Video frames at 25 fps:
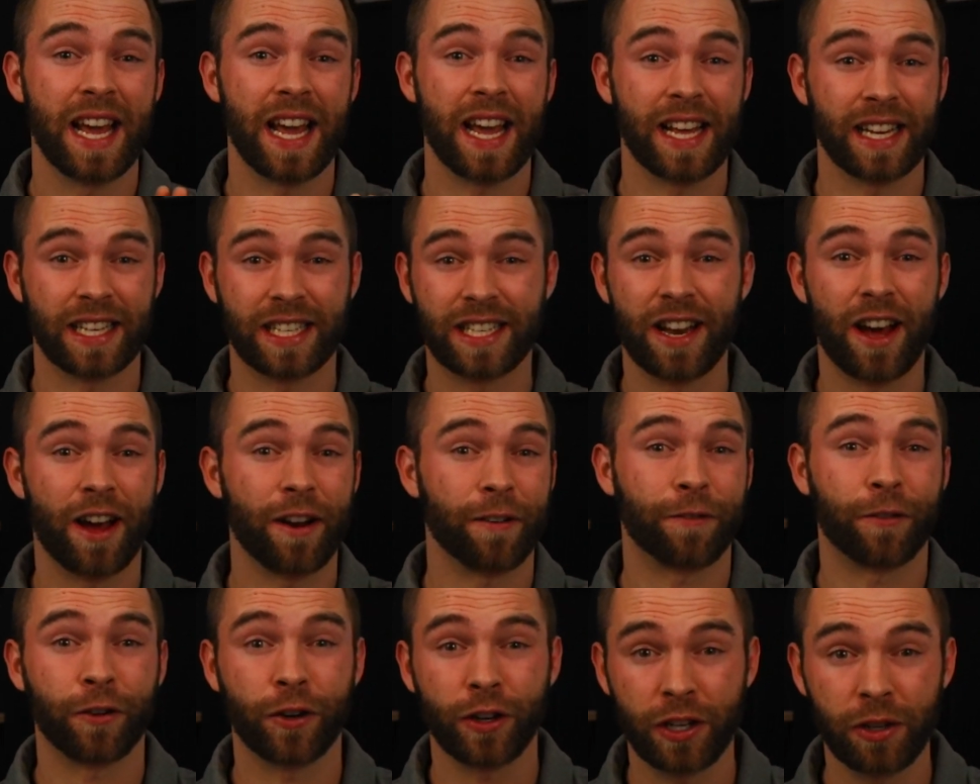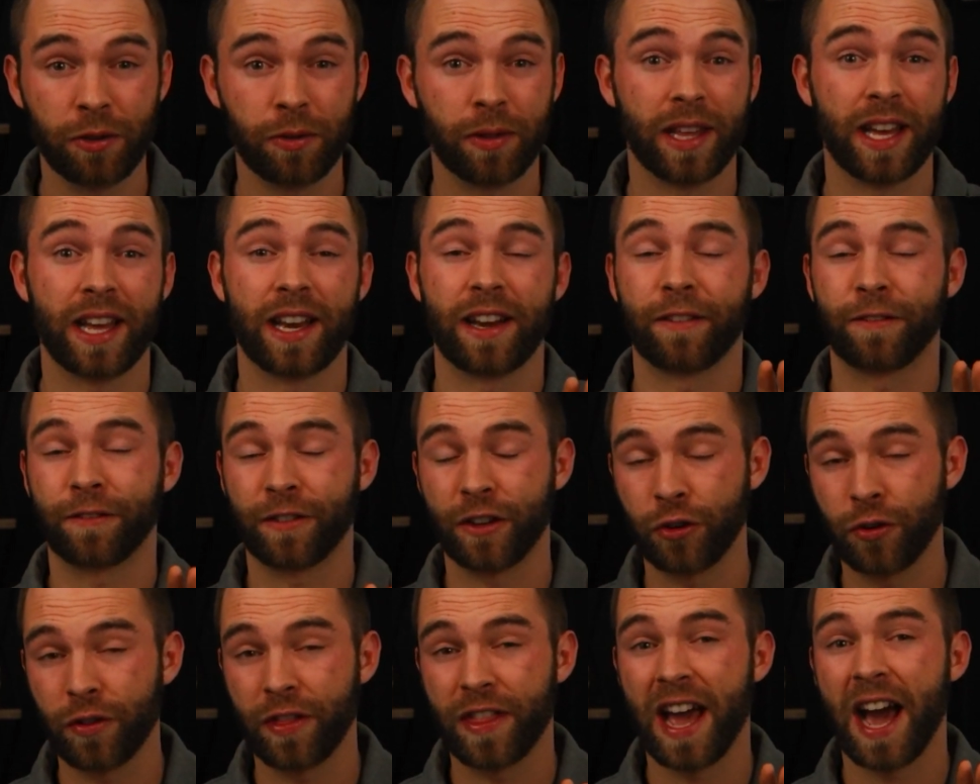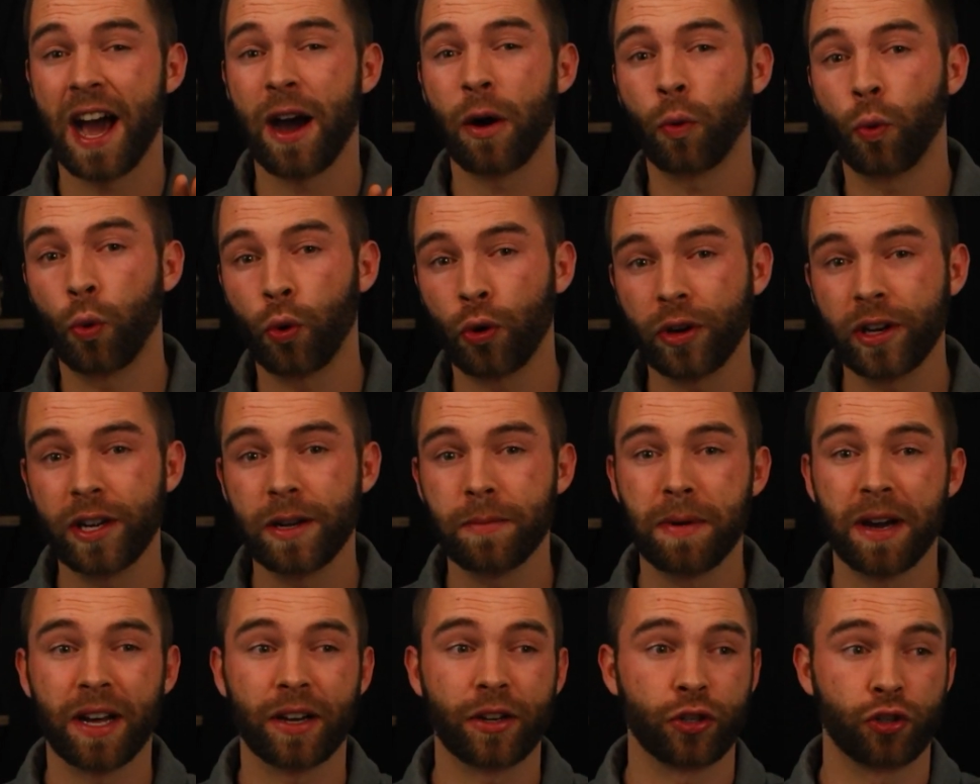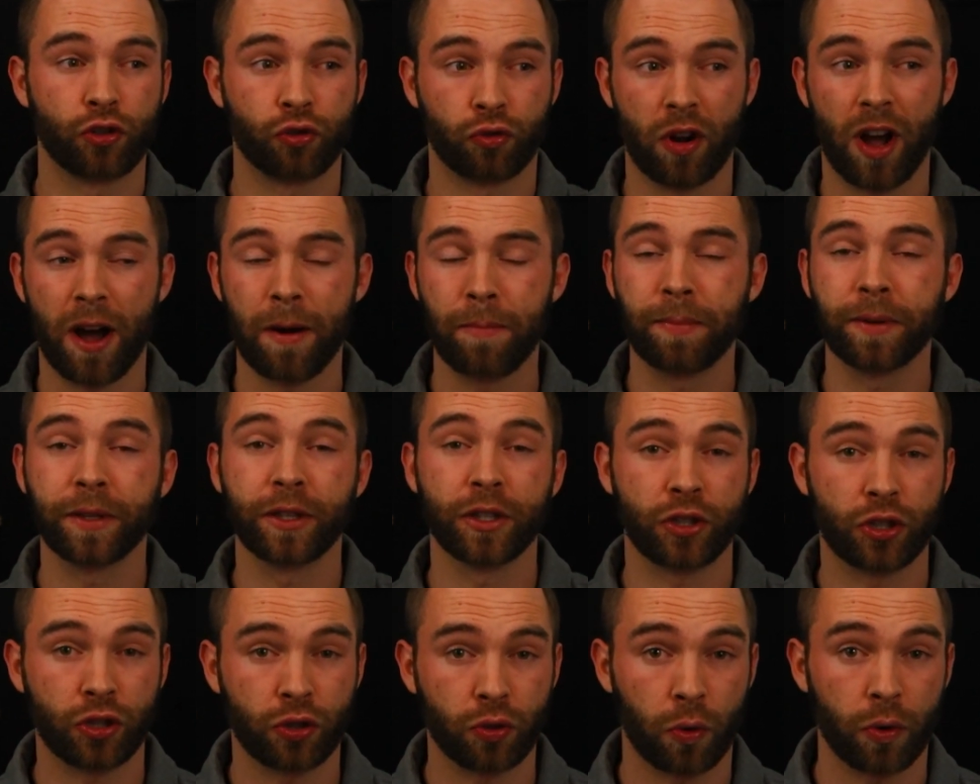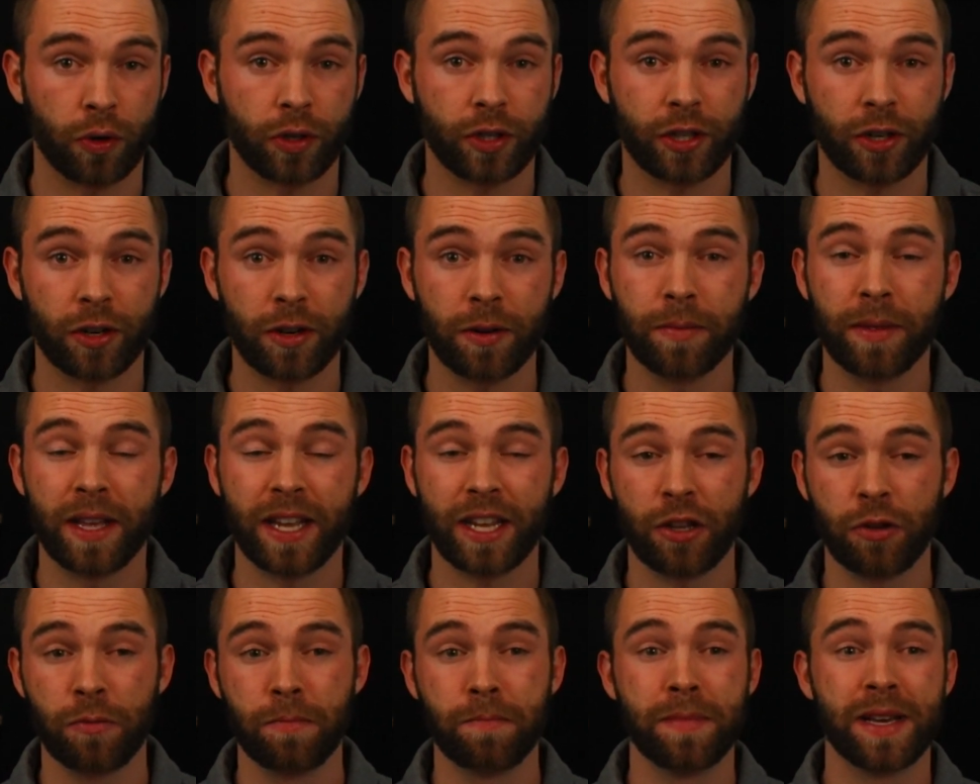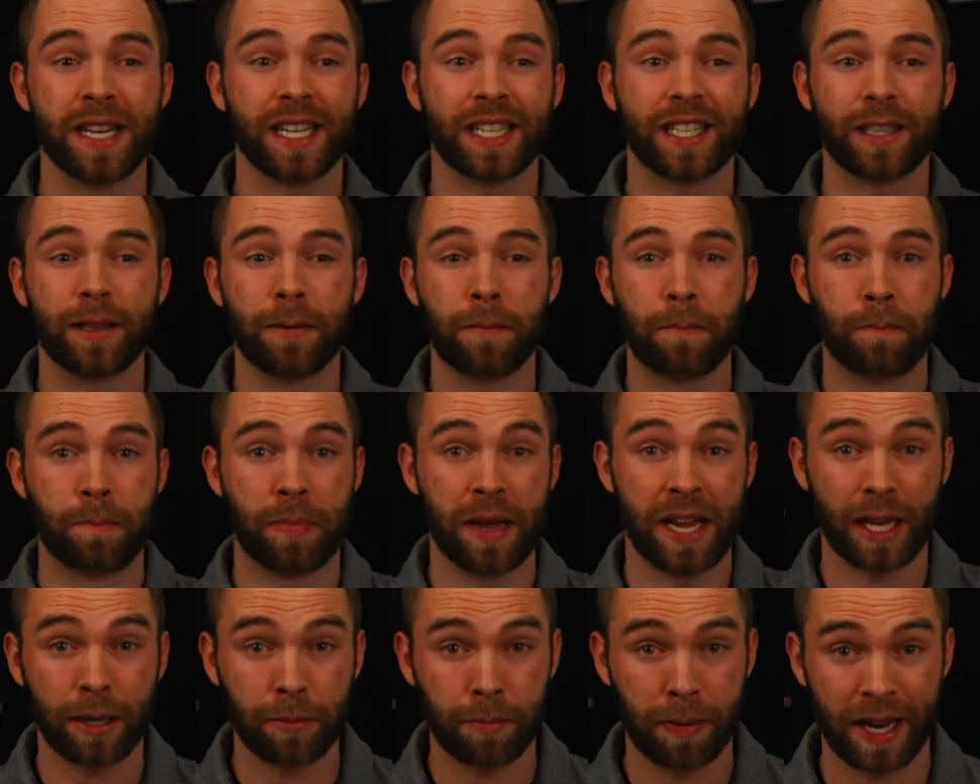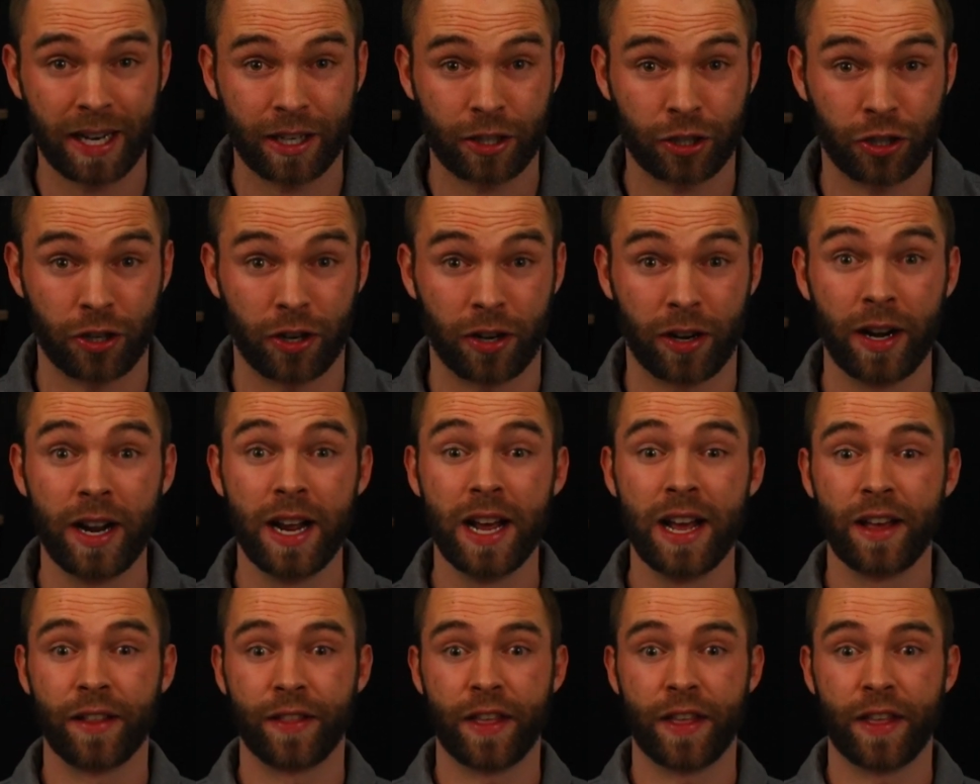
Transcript: It's not for you then. If you're that worried about a drop in the short term that you miss the big picture,